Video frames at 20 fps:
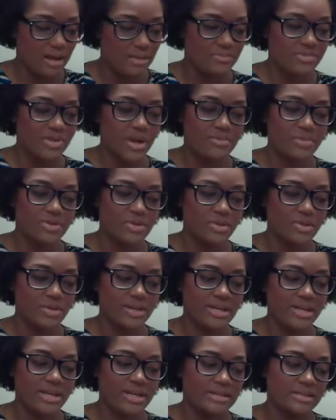Chapter
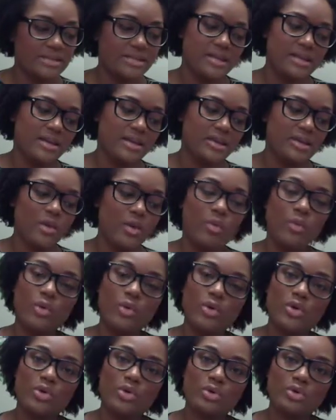3 is the
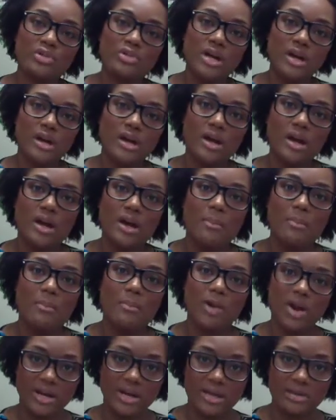World
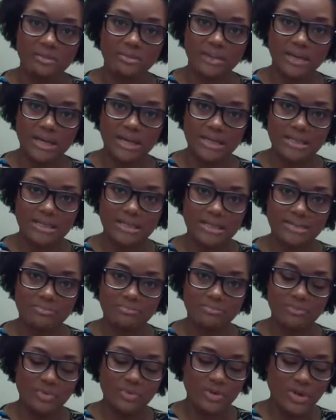Marketplace,
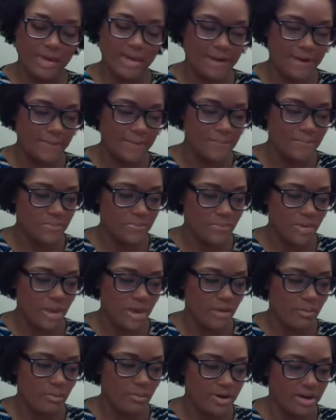okay?
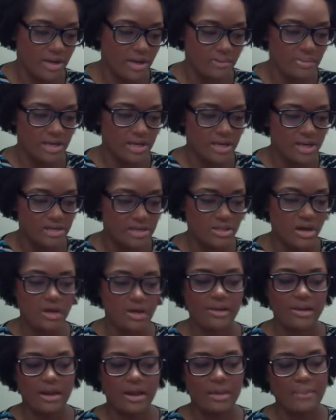We're going to be
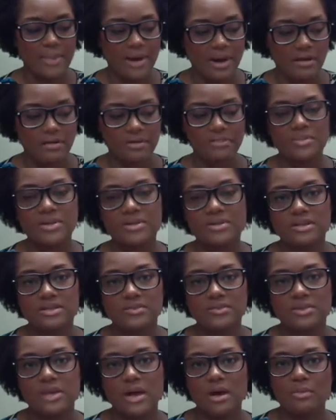talking about business
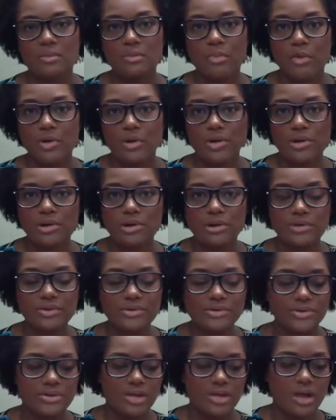without
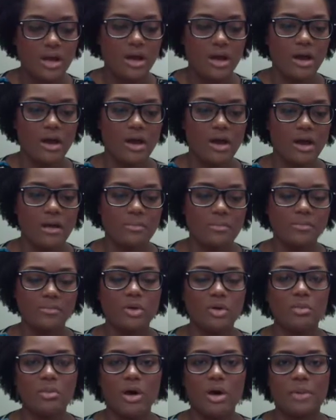borders,
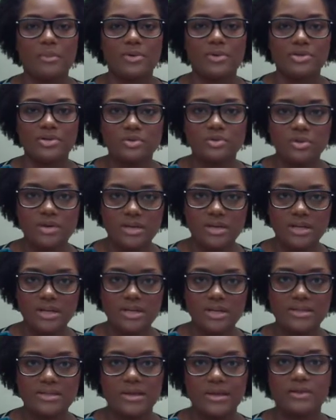global
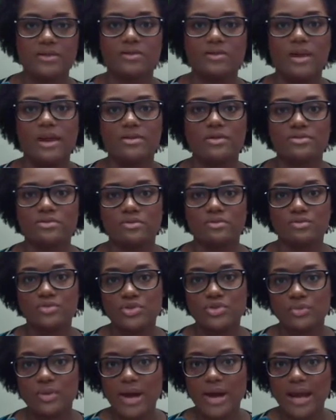opportunities, international
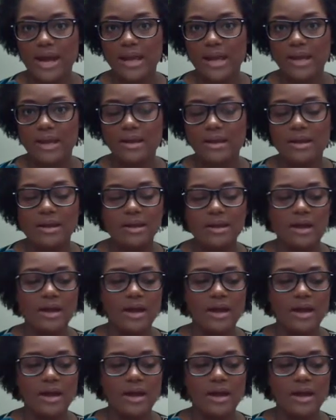trade,